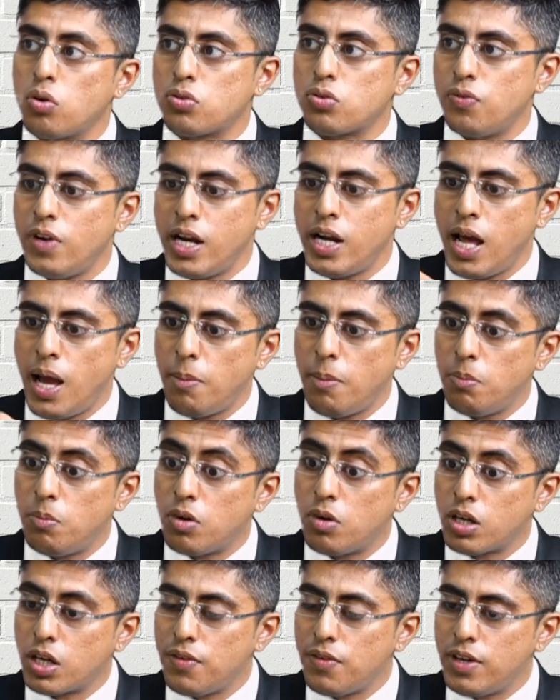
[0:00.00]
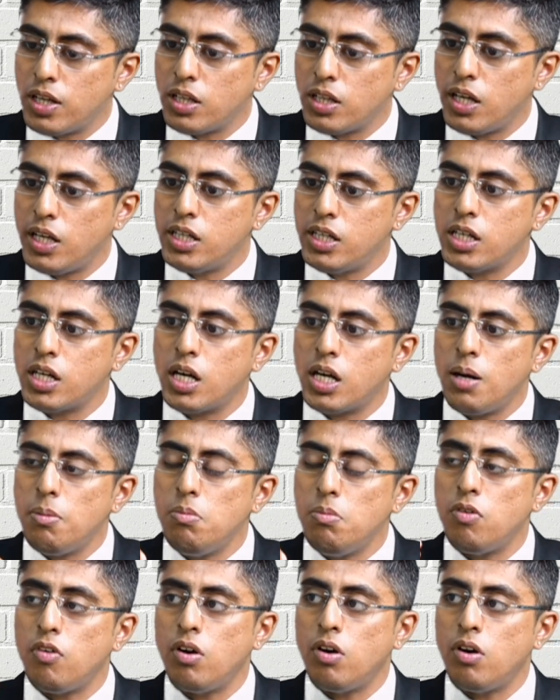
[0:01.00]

When I am giving the income